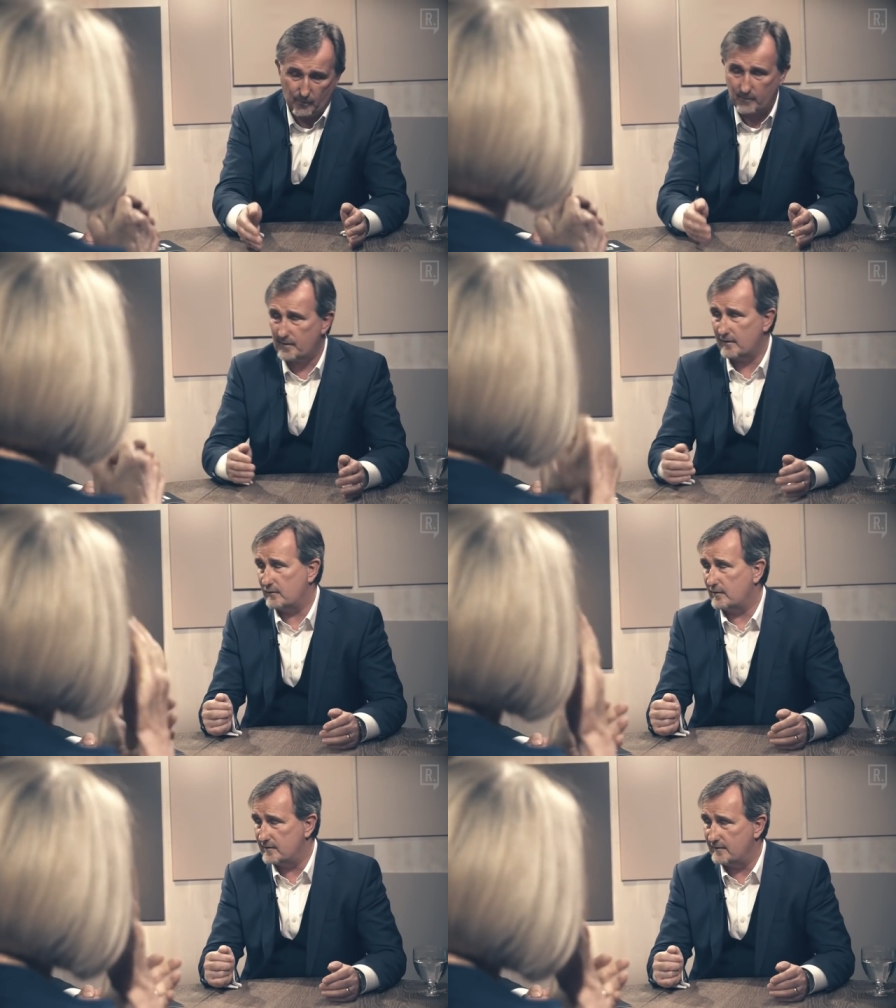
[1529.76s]

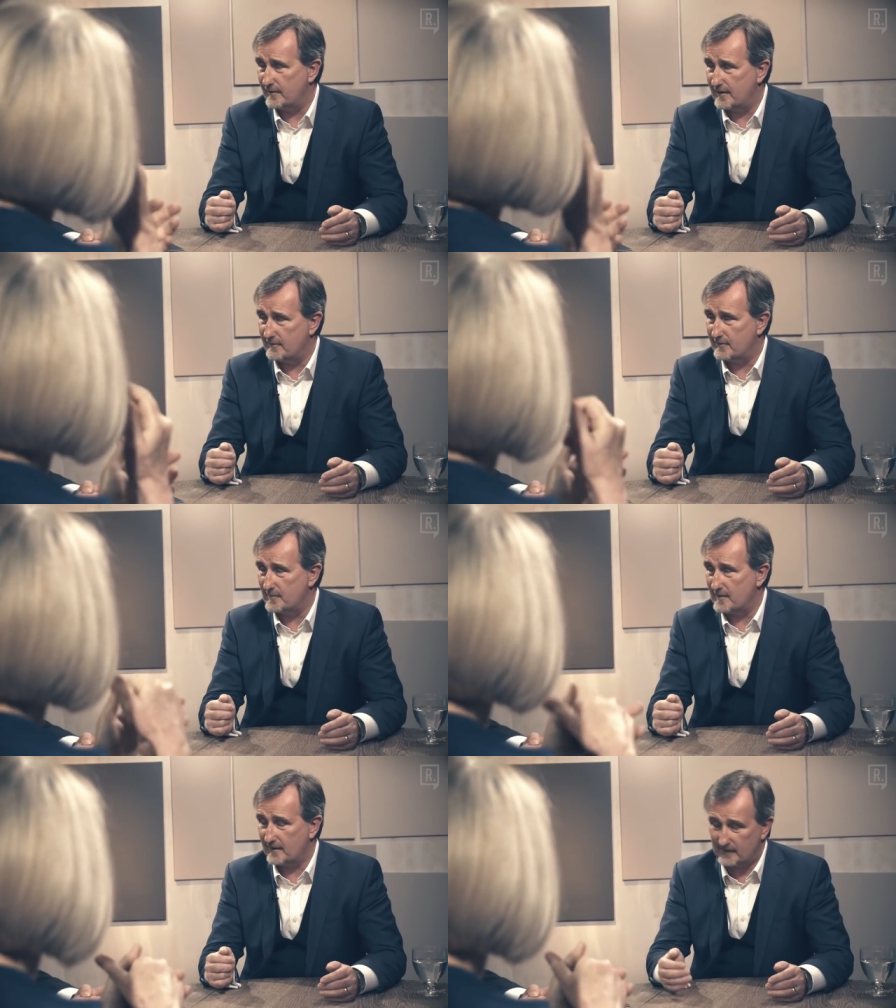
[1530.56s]
£1.25 for
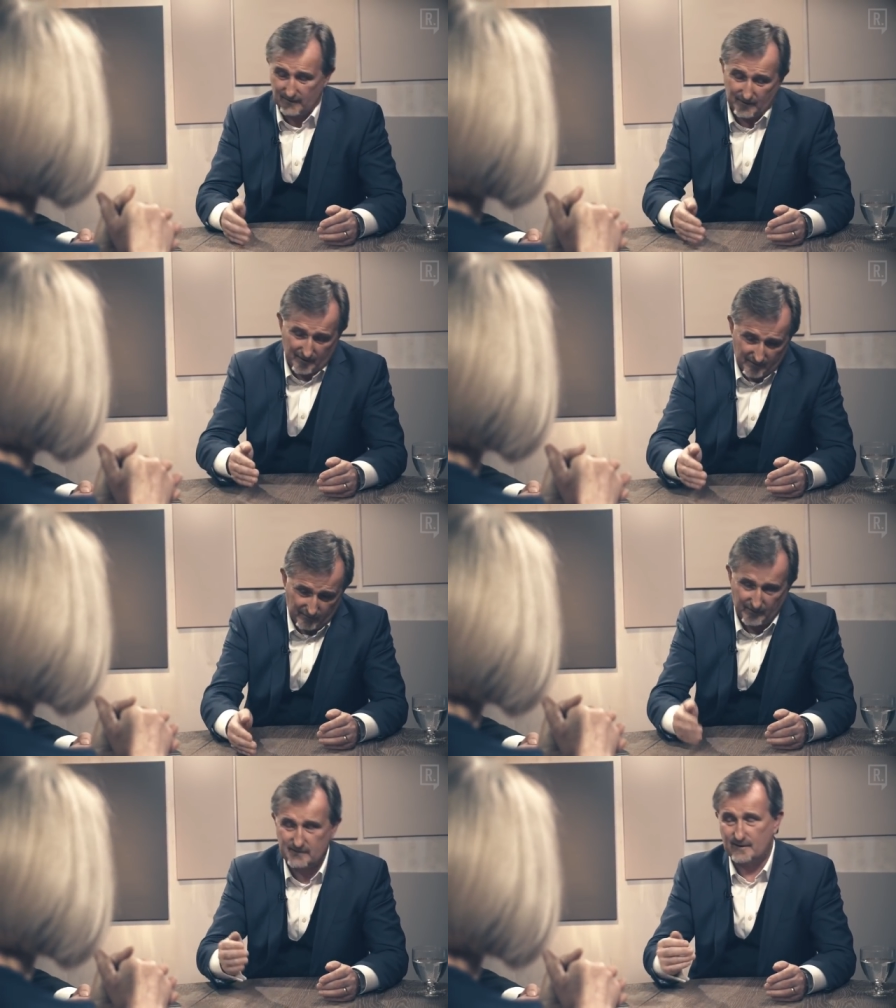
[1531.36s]
a magazine
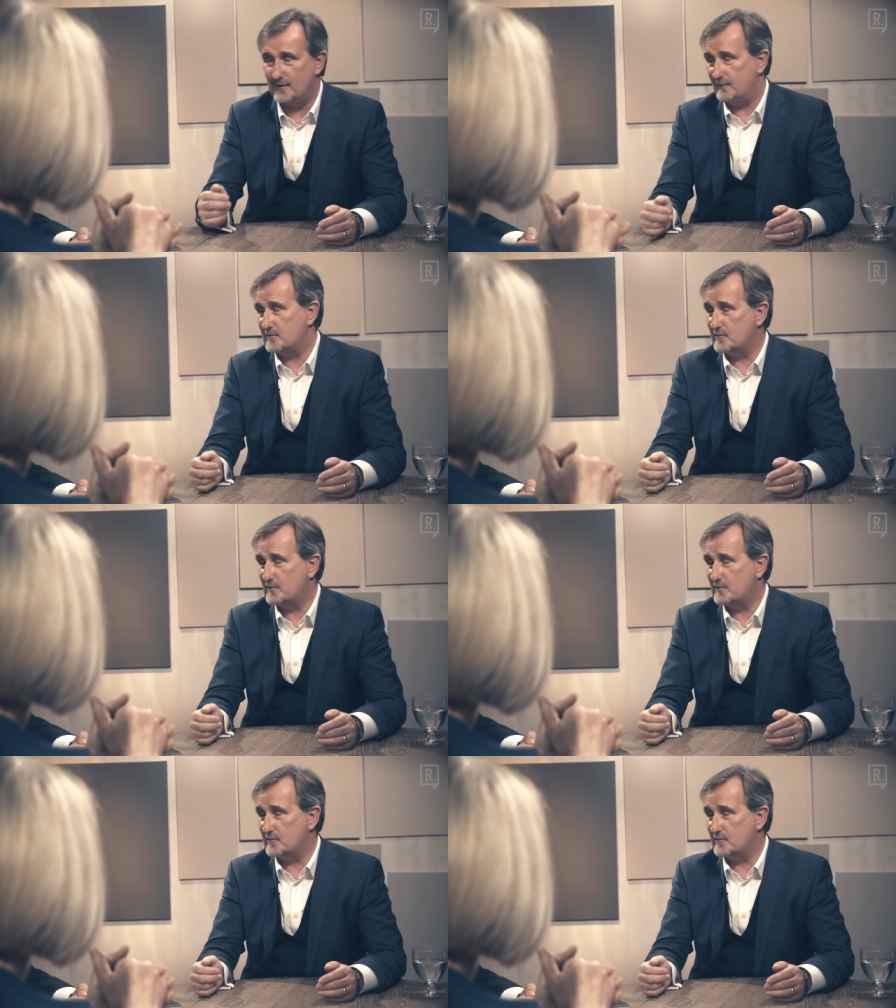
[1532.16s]
and they sell it for